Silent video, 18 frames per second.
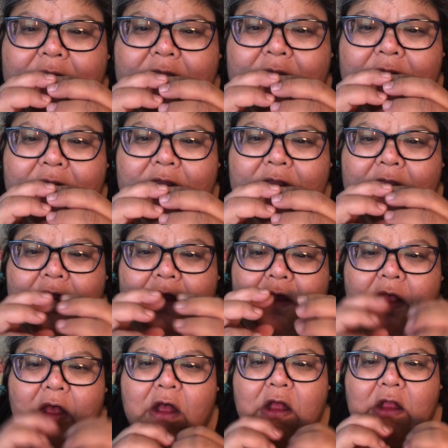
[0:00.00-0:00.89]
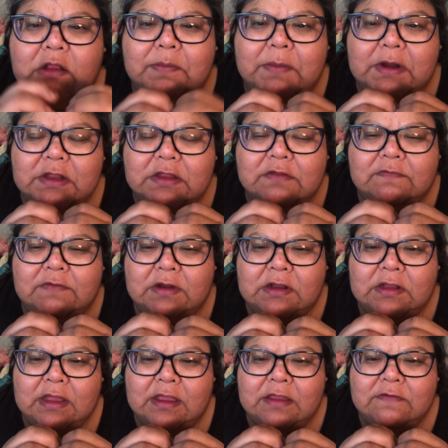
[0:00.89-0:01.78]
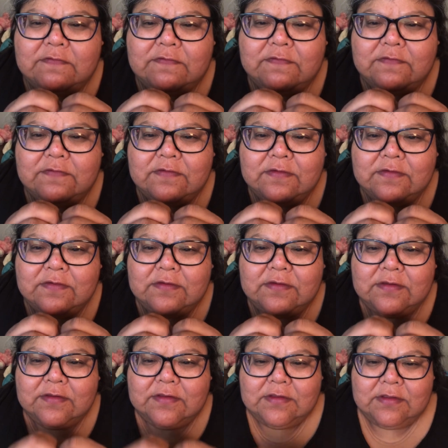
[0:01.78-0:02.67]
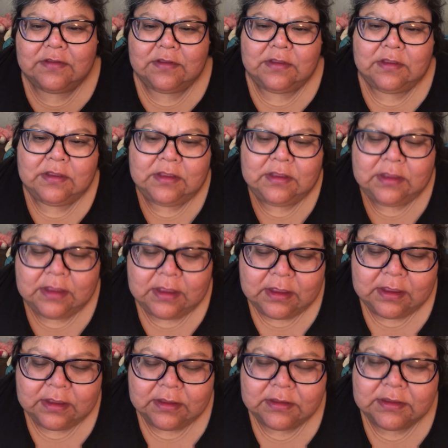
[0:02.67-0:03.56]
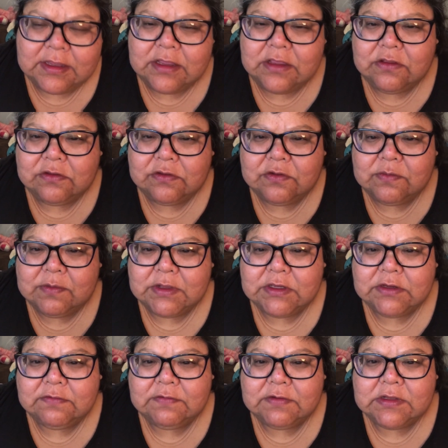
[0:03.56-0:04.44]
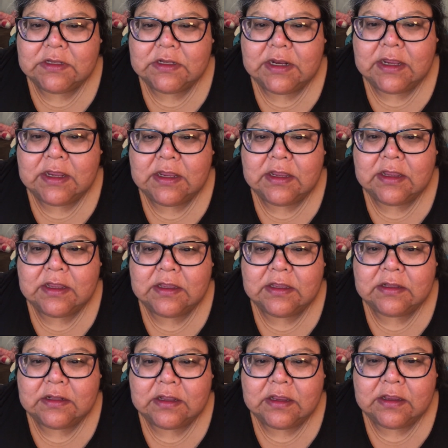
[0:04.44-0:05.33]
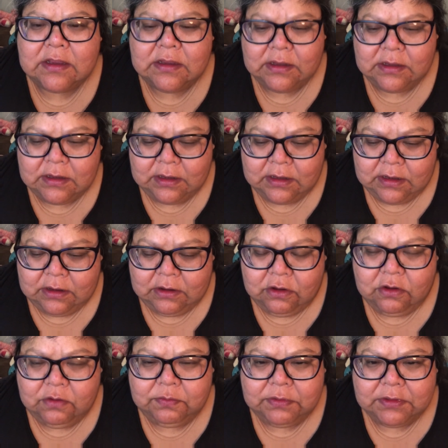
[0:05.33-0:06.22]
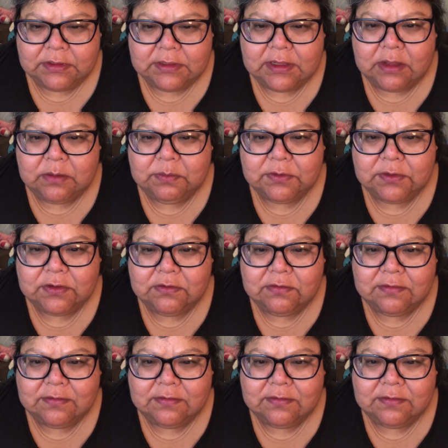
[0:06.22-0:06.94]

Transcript: in all parts of our life? Thank you so much for today, and I hope this helps you